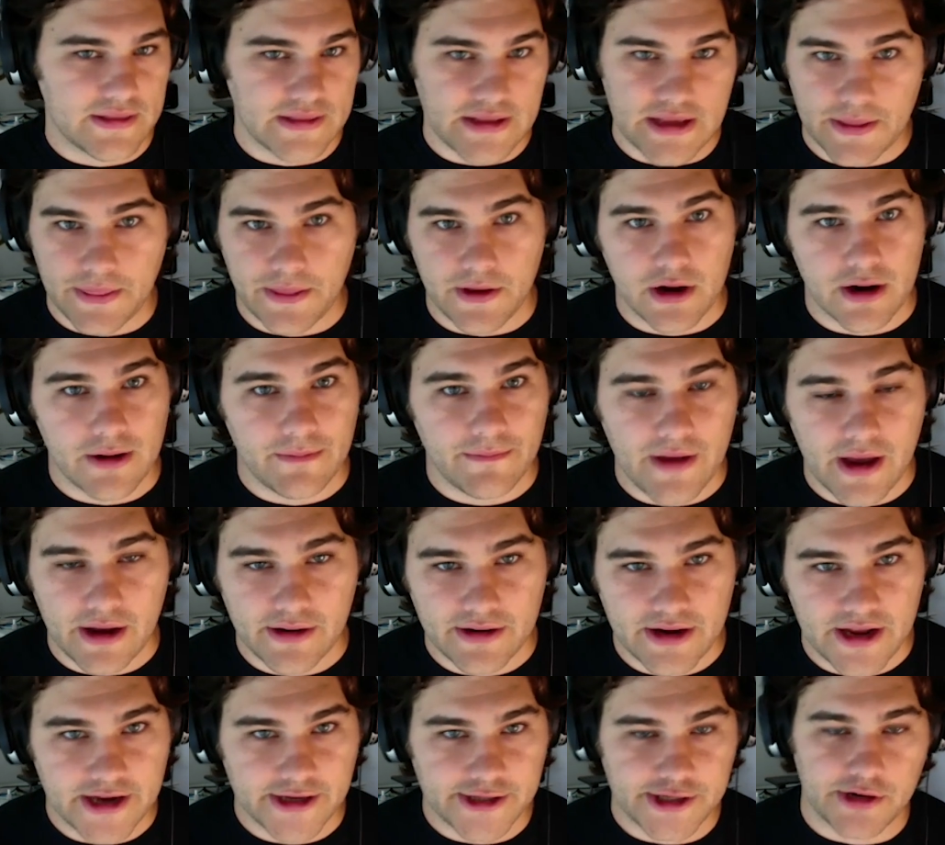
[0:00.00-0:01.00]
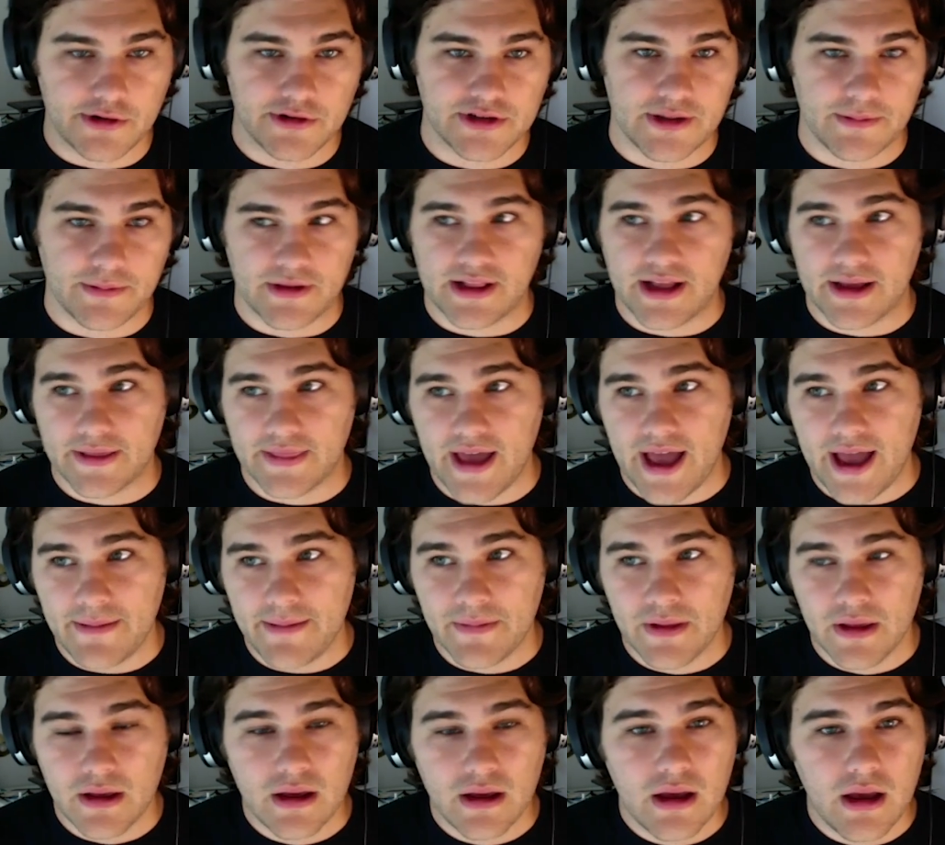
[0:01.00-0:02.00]
the Ethereum Foundation or something like
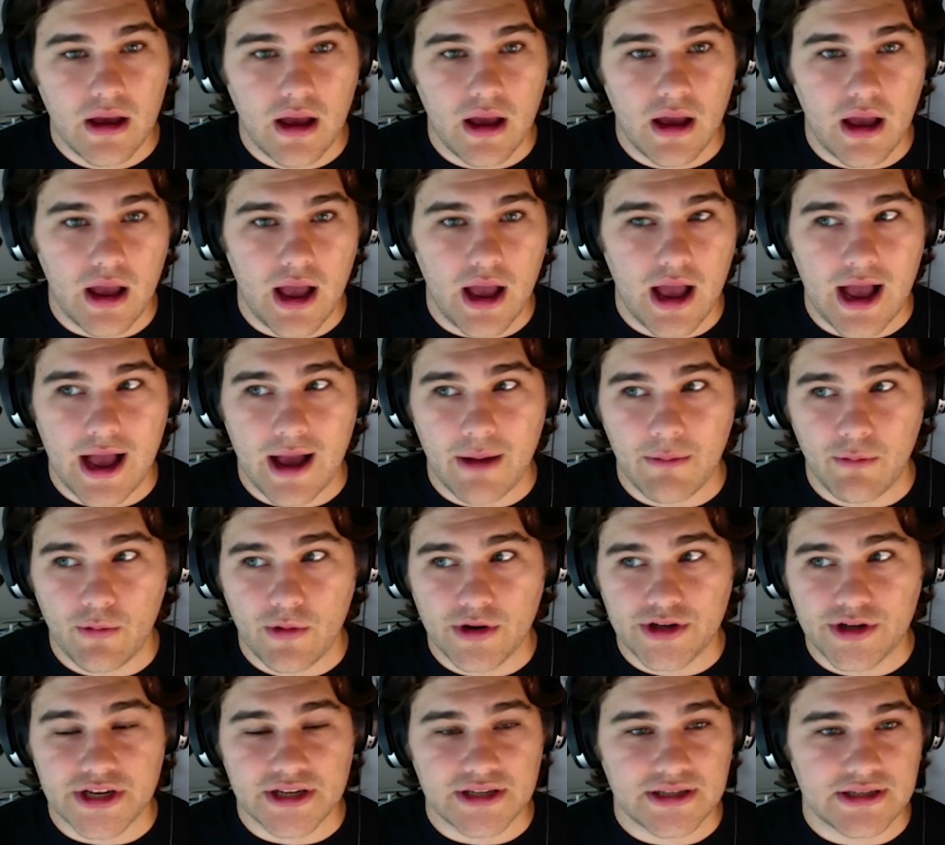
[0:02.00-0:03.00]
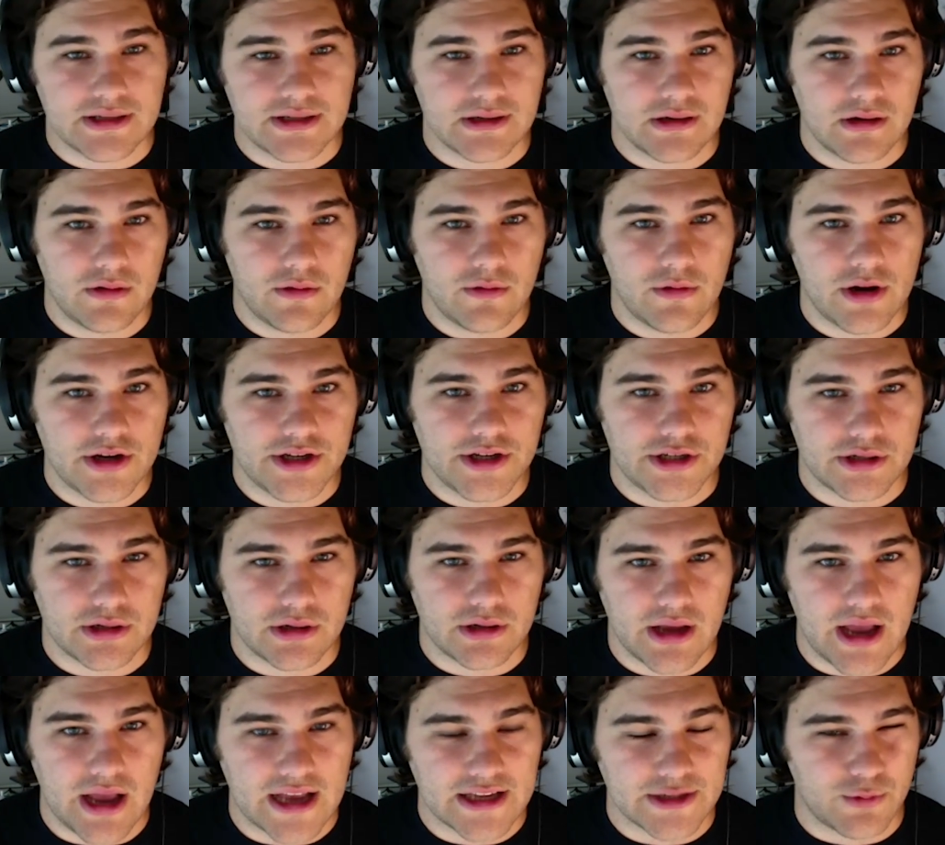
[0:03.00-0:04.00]
that, which
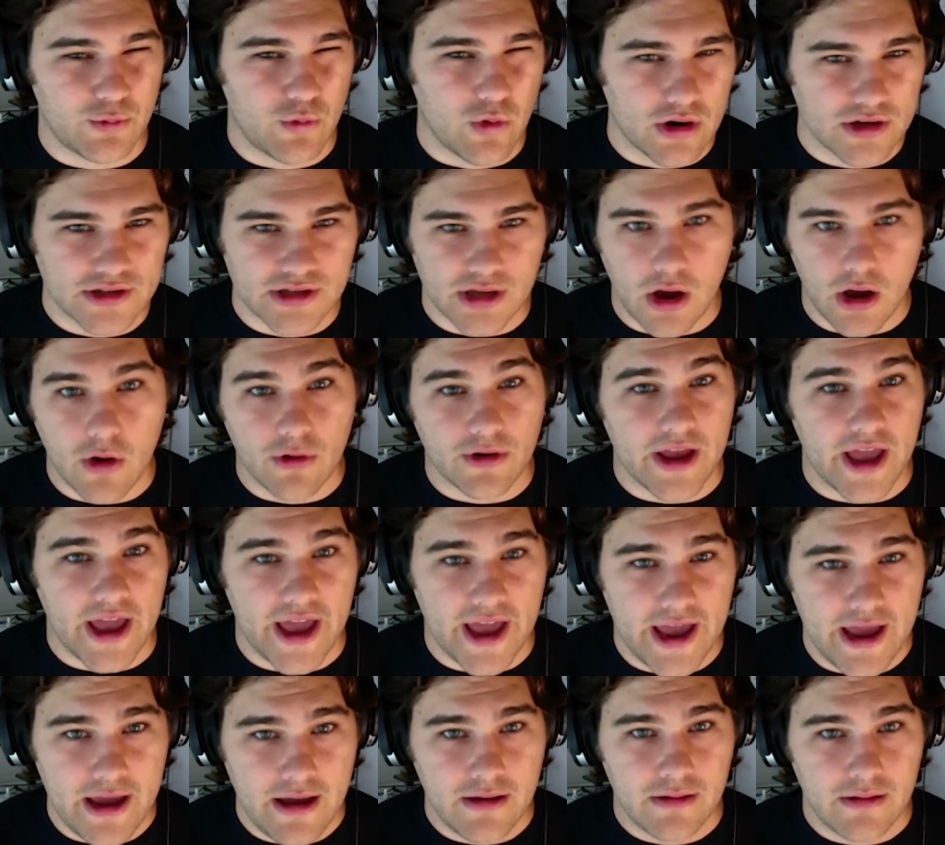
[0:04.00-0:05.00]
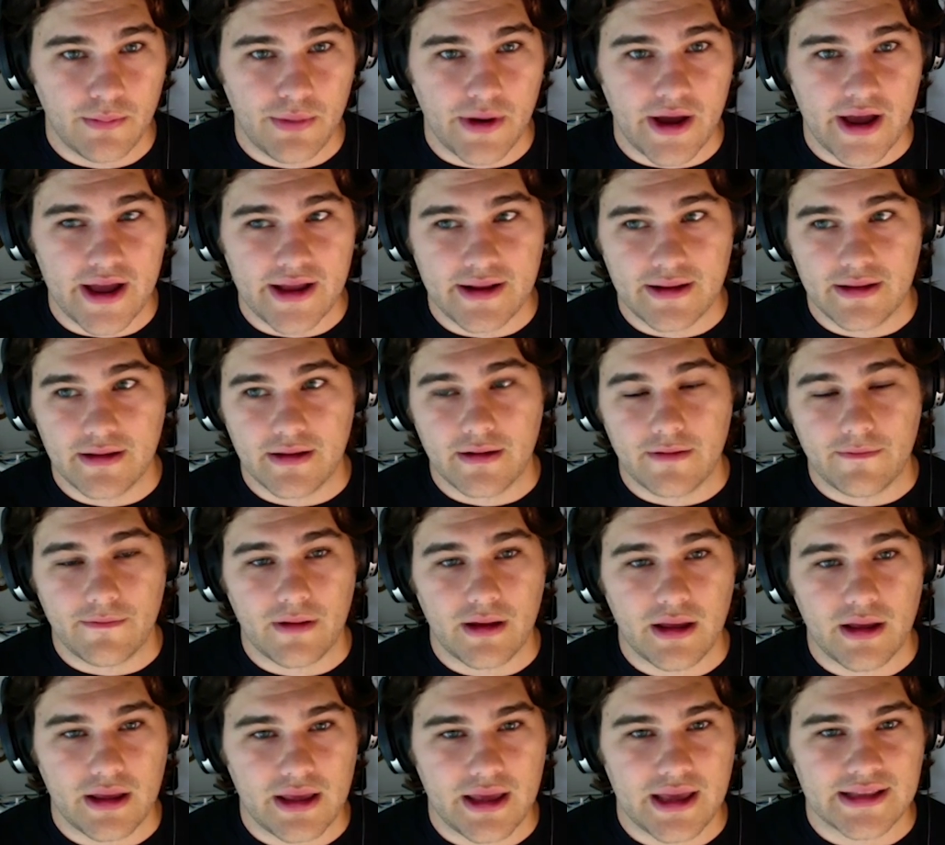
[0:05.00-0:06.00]
has worked okay, but
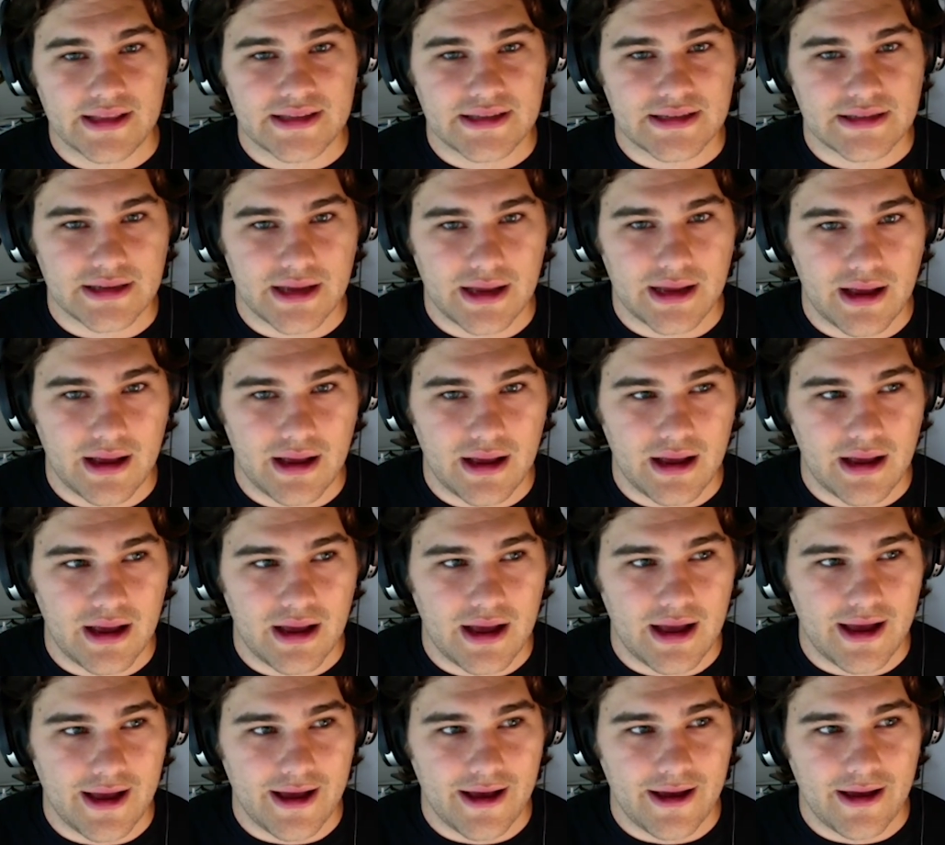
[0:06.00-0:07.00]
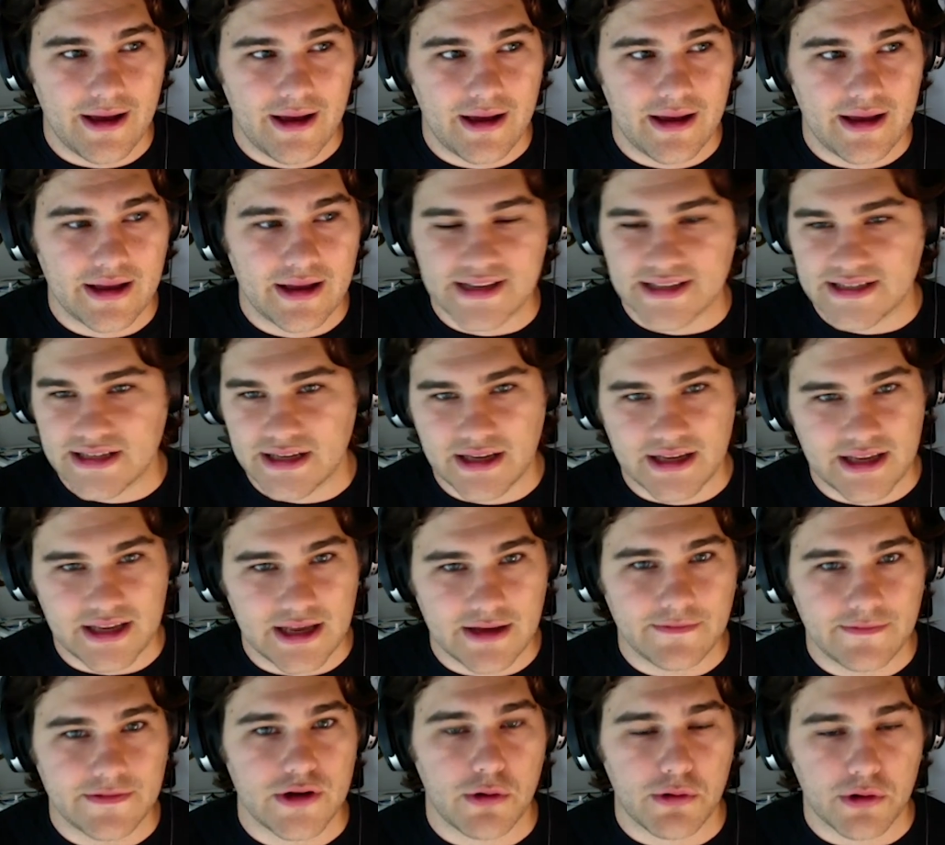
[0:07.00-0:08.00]
it doesn't
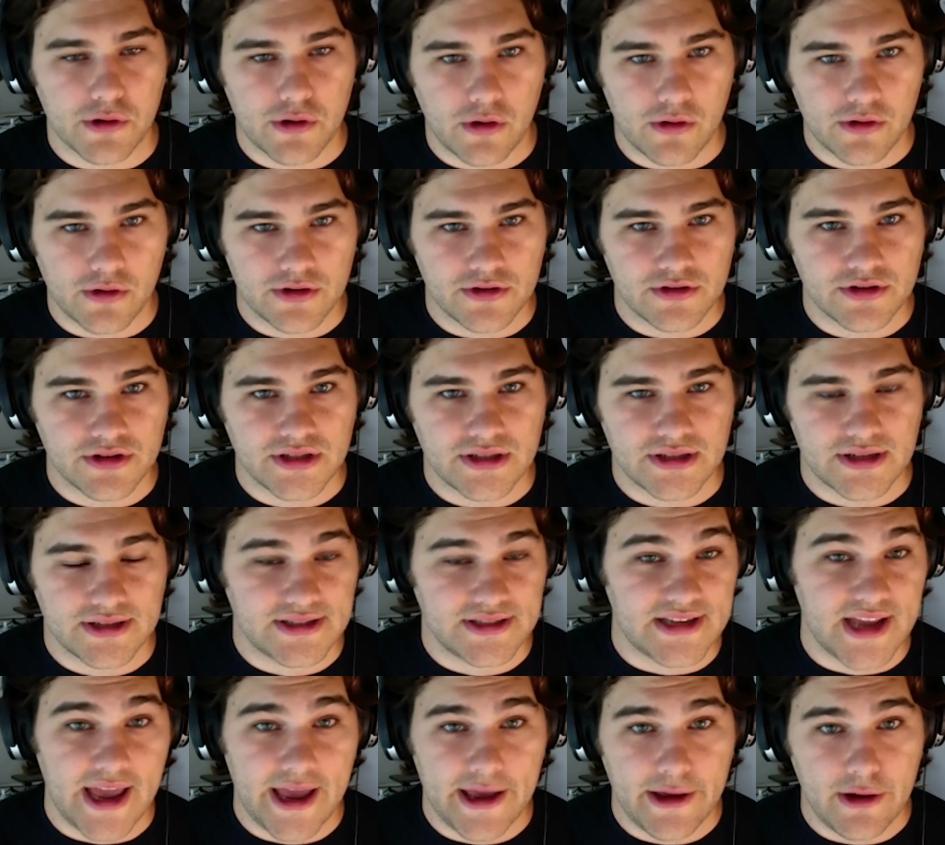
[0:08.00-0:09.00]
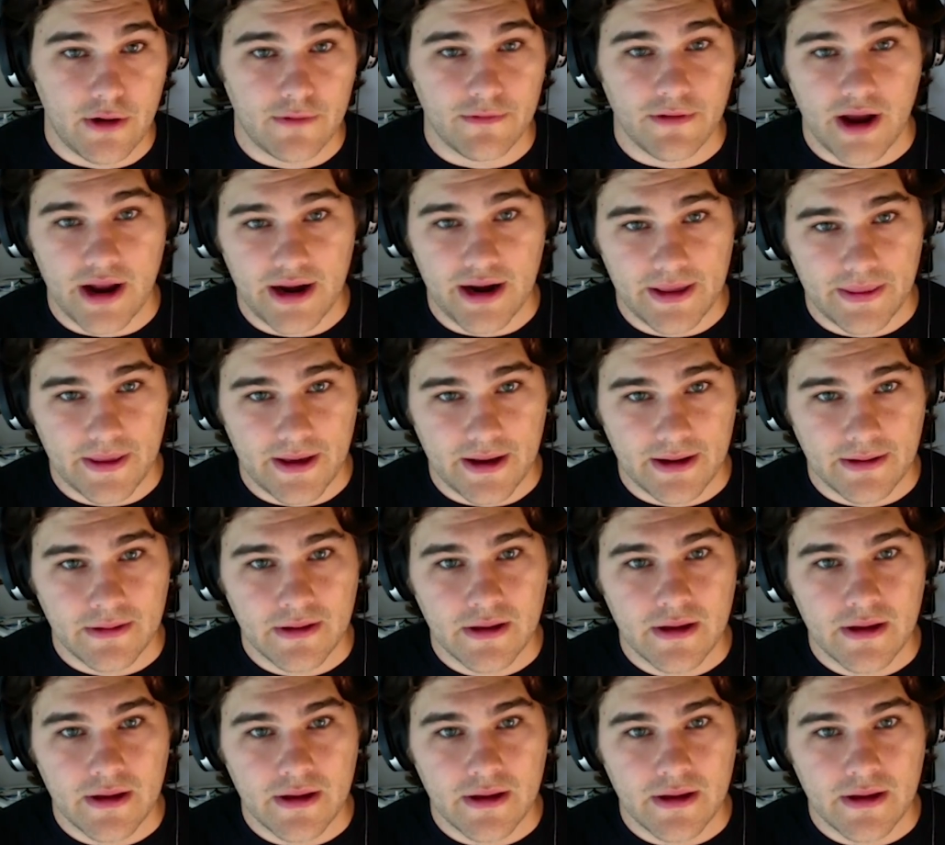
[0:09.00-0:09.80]
give token holders say over anything.